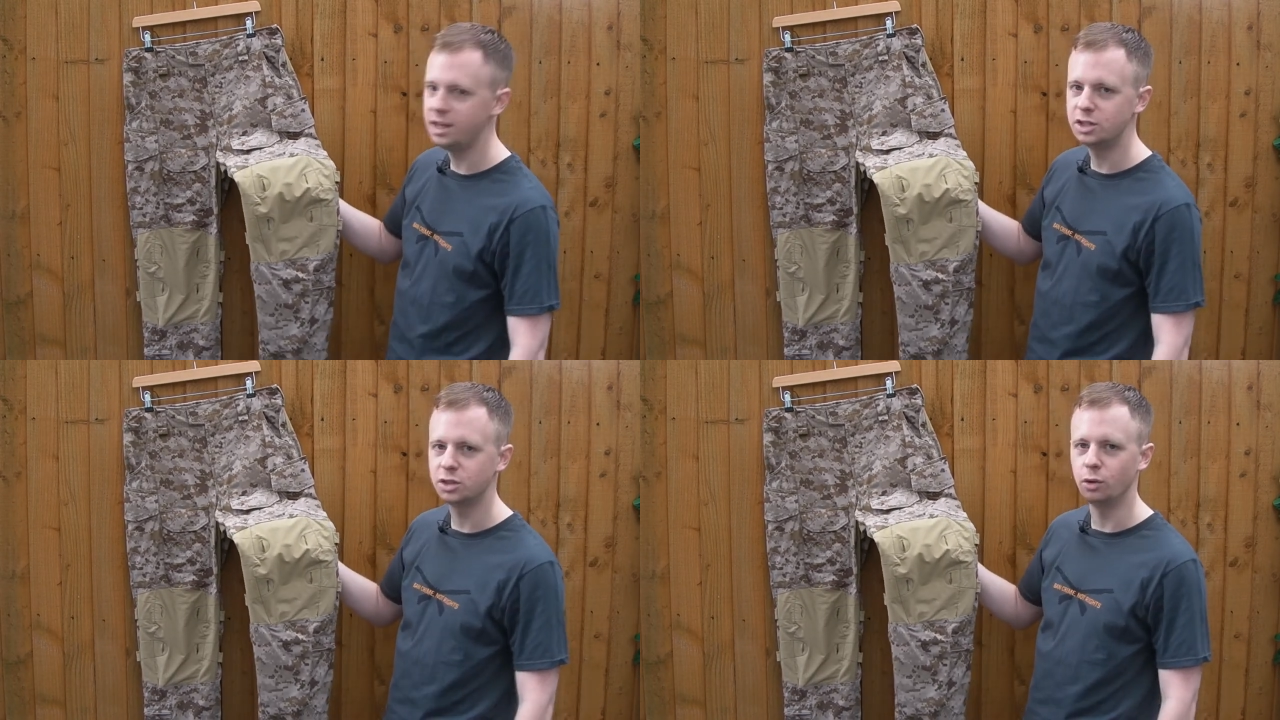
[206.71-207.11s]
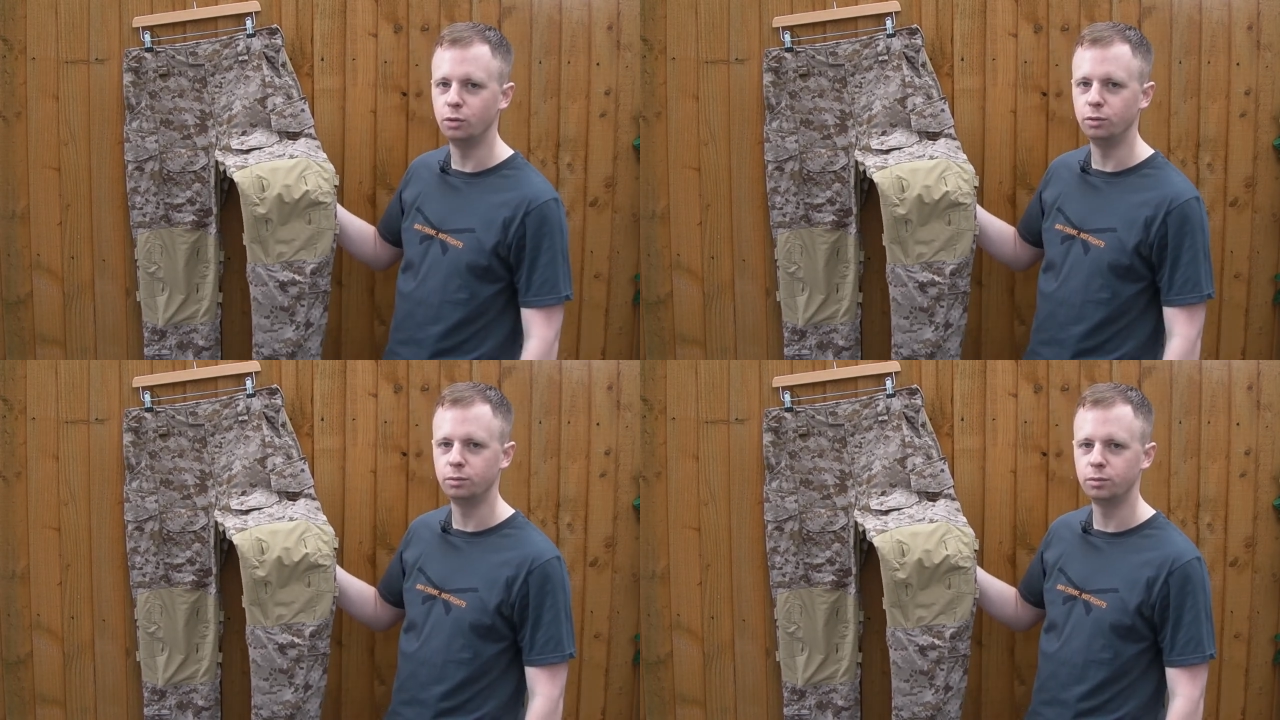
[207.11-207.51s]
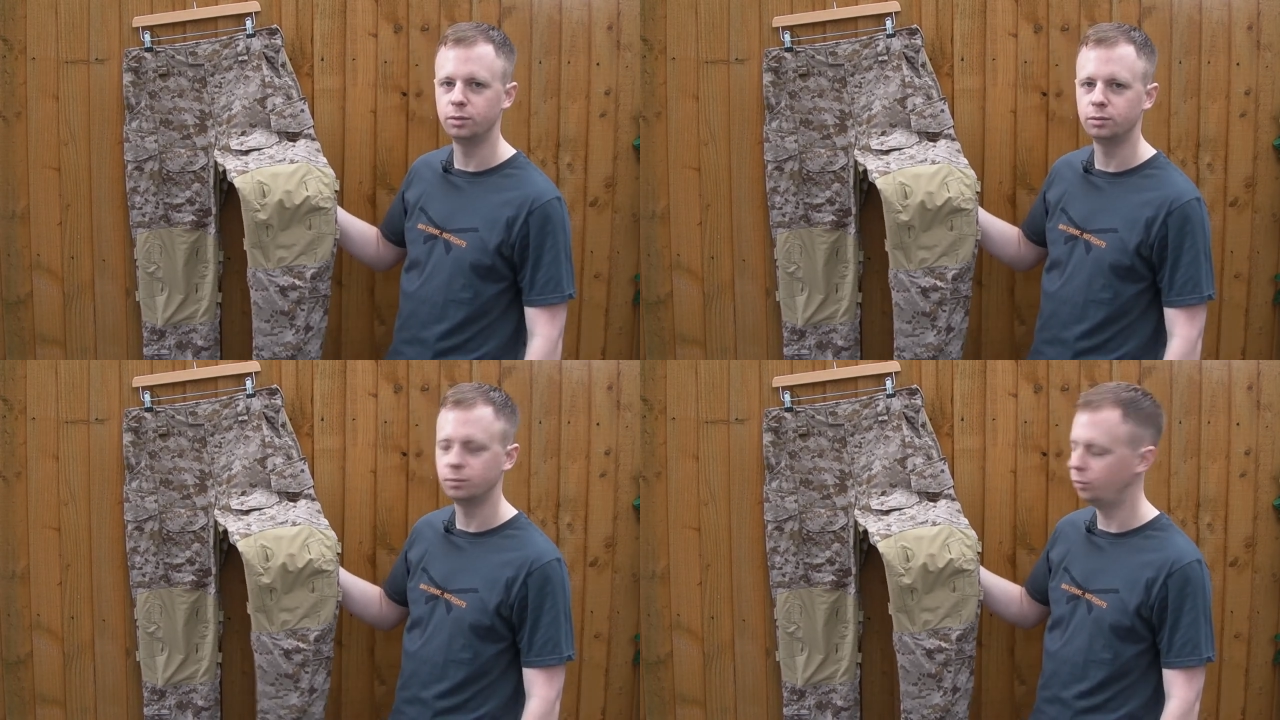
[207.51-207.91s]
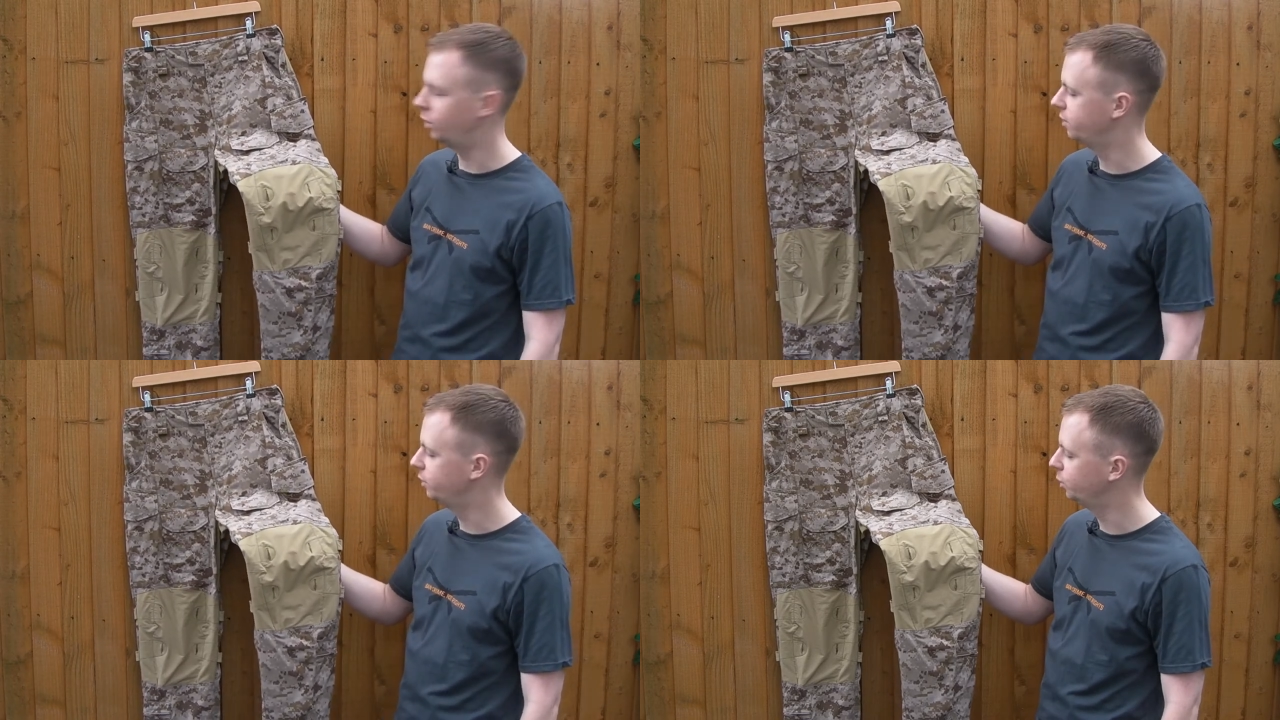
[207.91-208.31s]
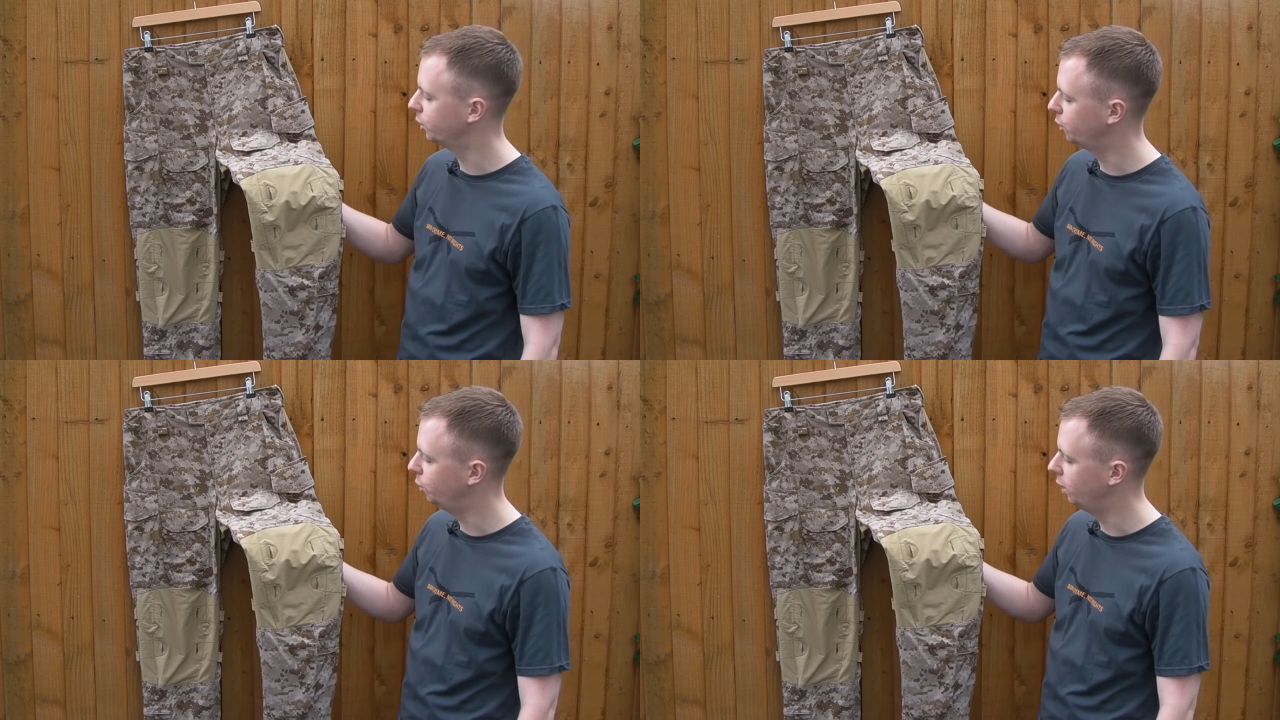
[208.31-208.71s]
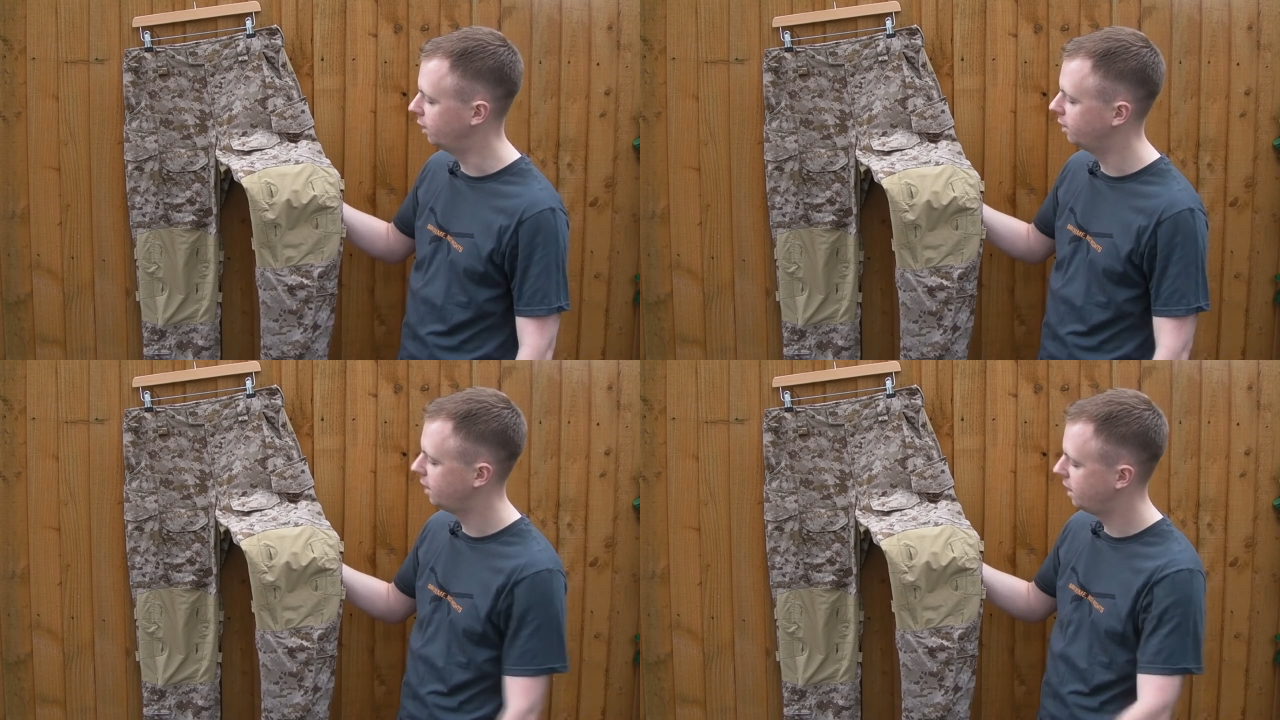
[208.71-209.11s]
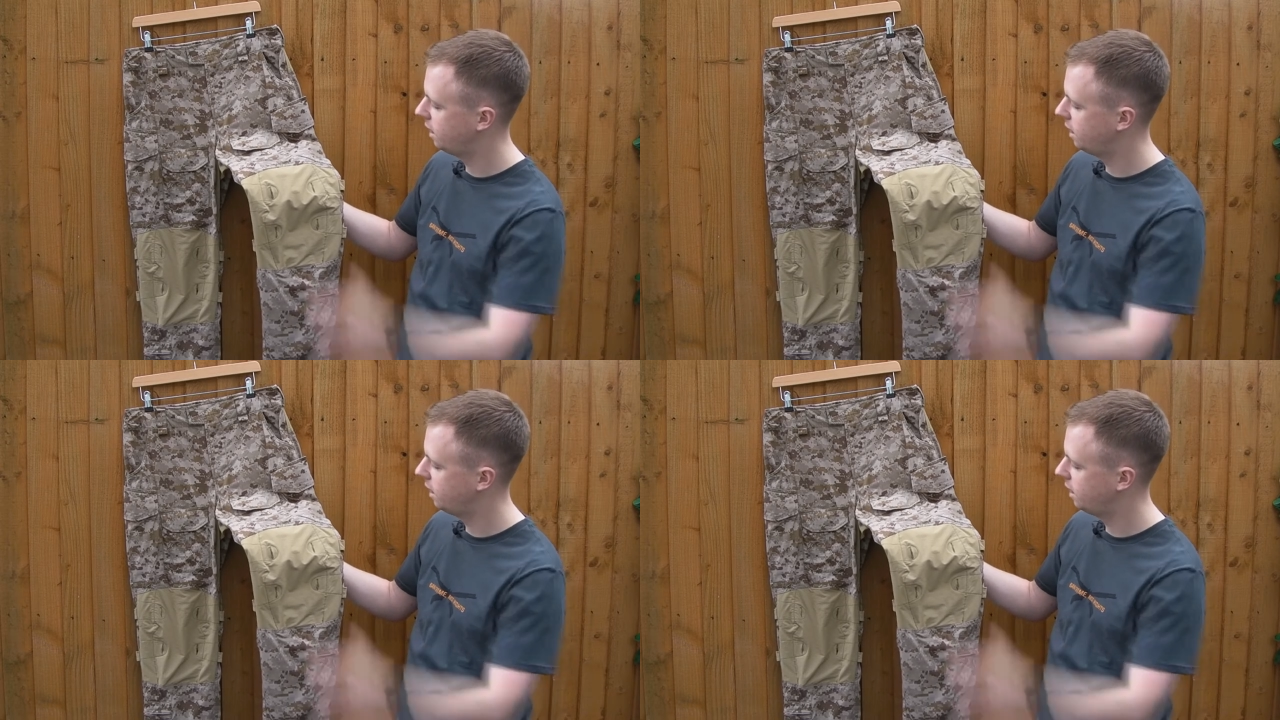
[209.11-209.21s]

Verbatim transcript: keystone, whatever you want to call it.